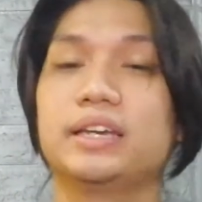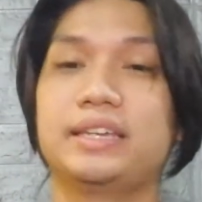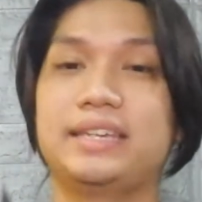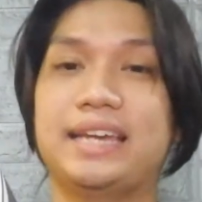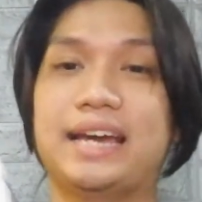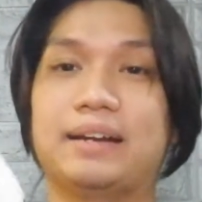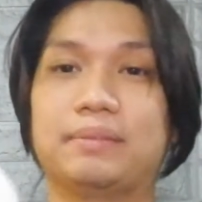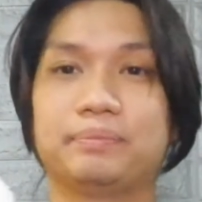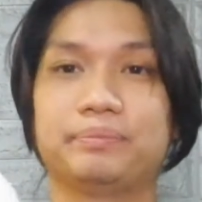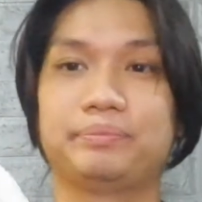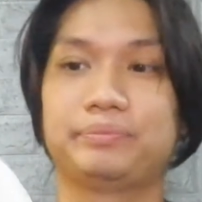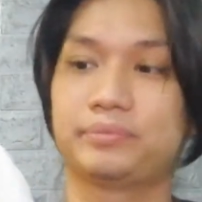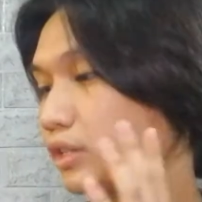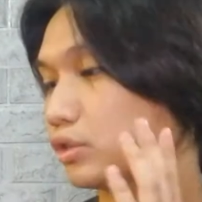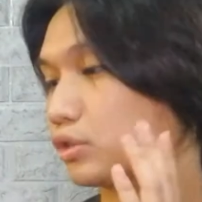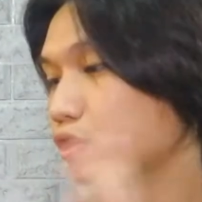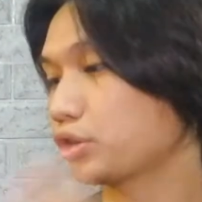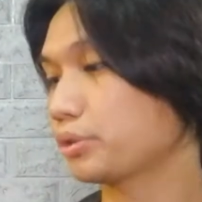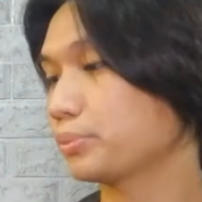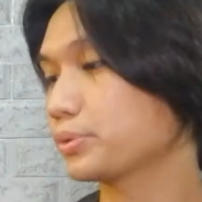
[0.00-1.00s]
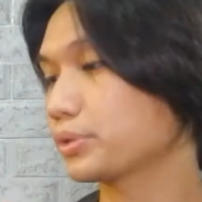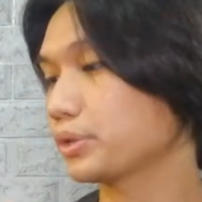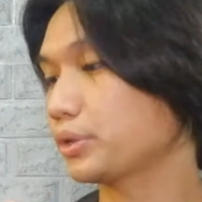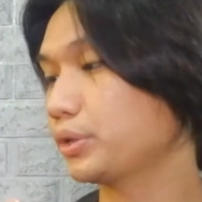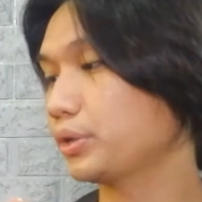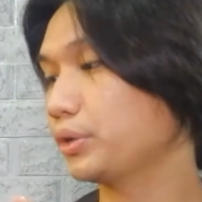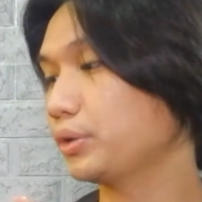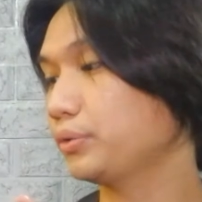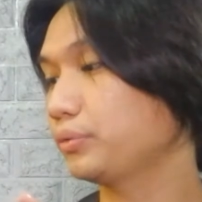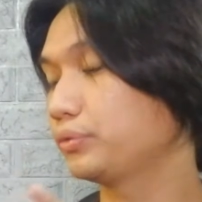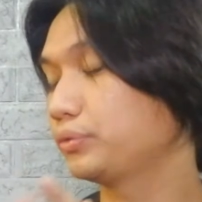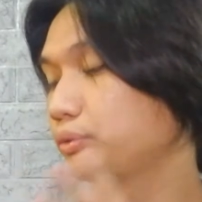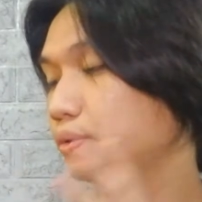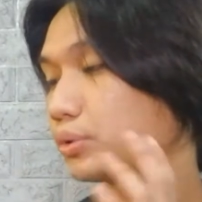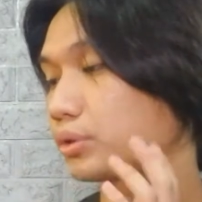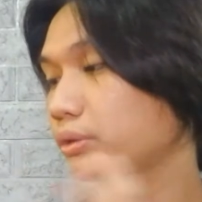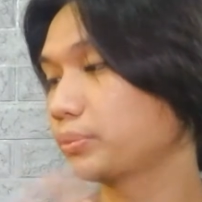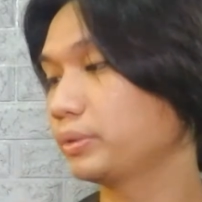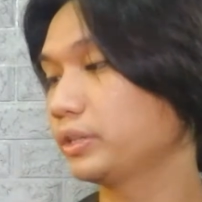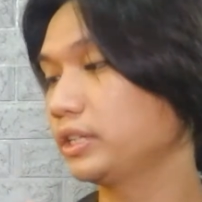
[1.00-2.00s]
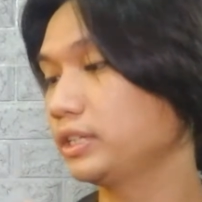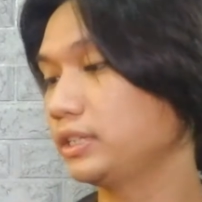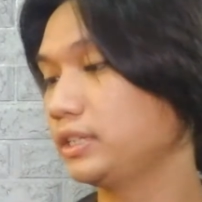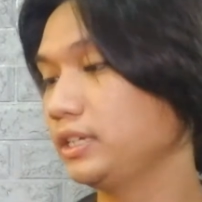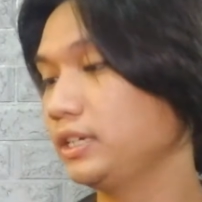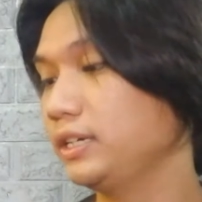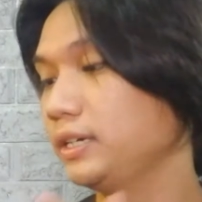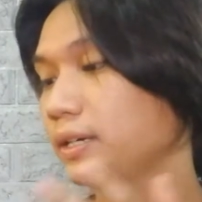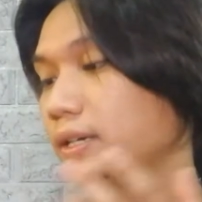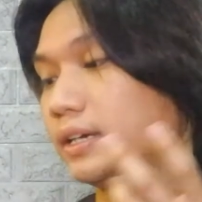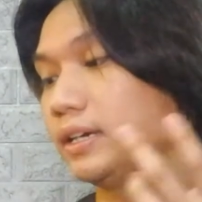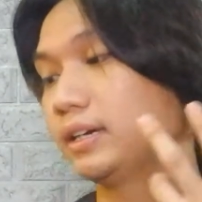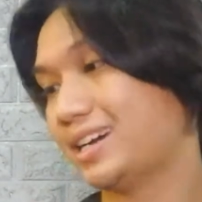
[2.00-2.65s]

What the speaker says: yeah. In terms of durability,